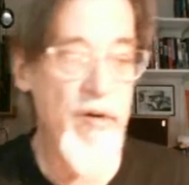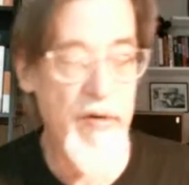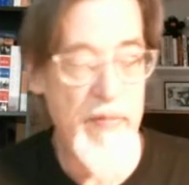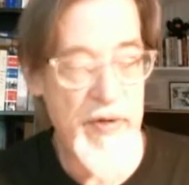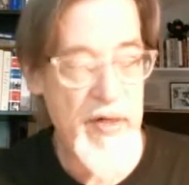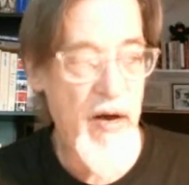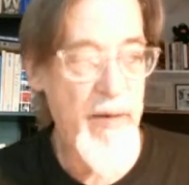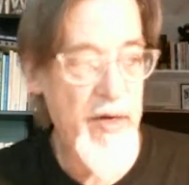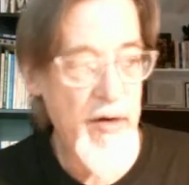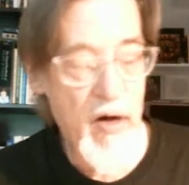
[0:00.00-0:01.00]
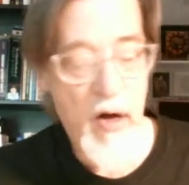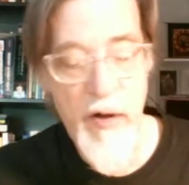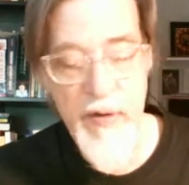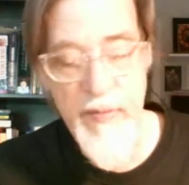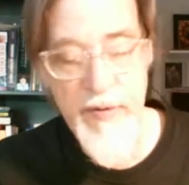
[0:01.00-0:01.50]
4, 3,
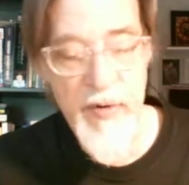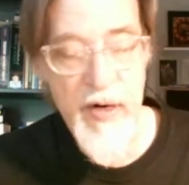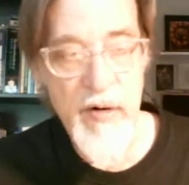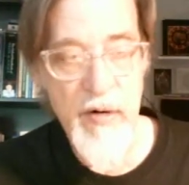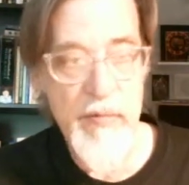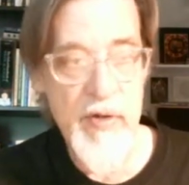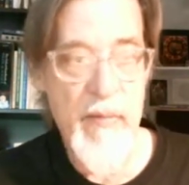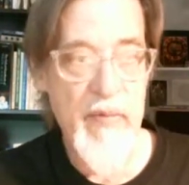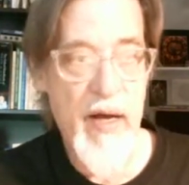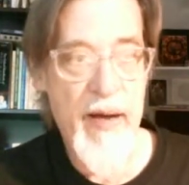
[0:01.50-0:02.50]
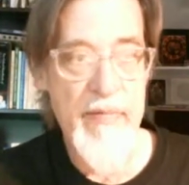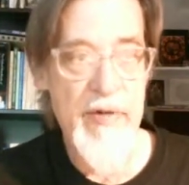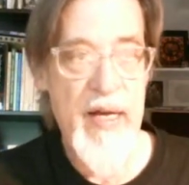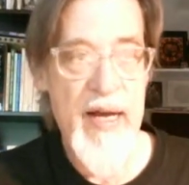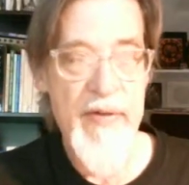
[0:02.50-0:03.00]
but 3 is
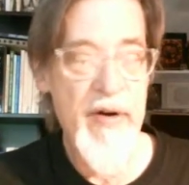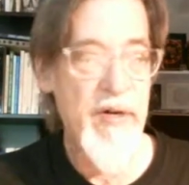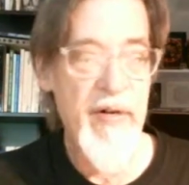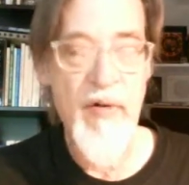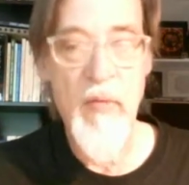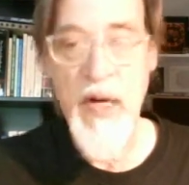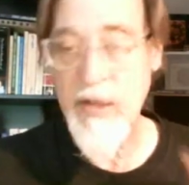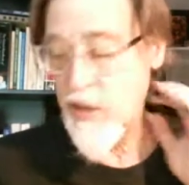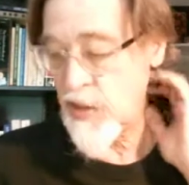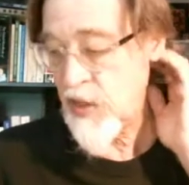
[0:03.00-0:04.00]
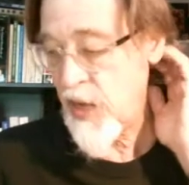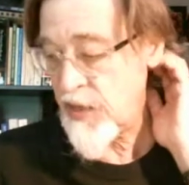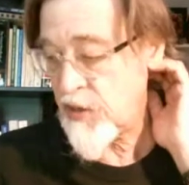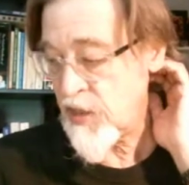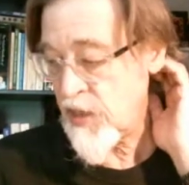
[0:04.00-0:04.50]
fairly common because it
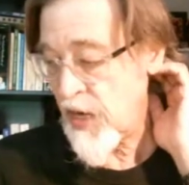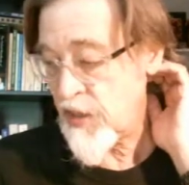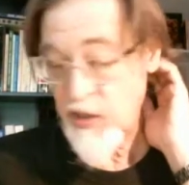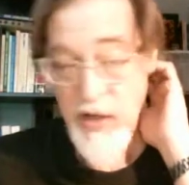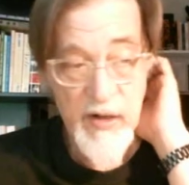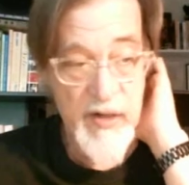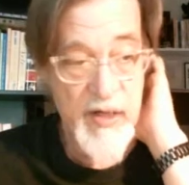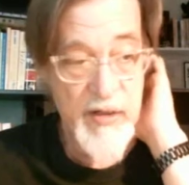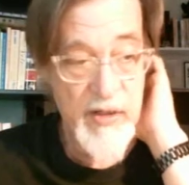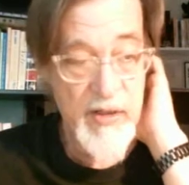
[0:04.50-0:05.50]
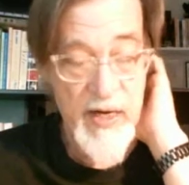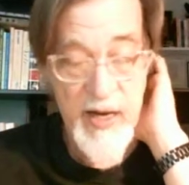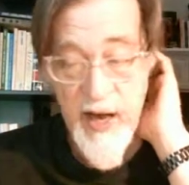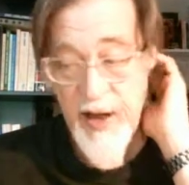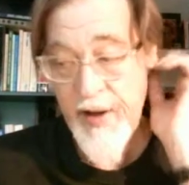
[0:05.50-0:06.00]
sort of fits
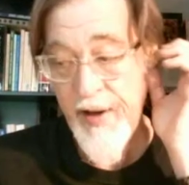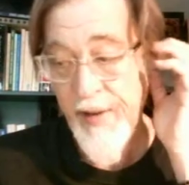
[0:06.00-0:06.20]
the,